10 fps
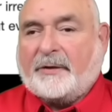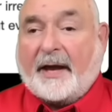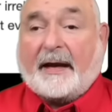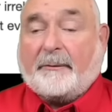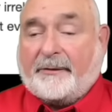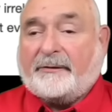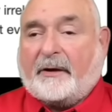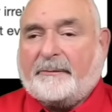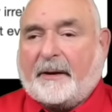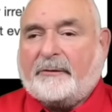To heck with the
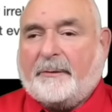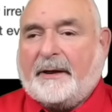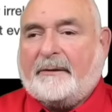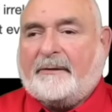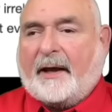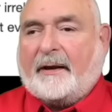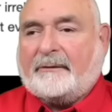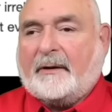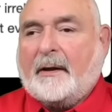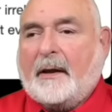suspects we didn't test.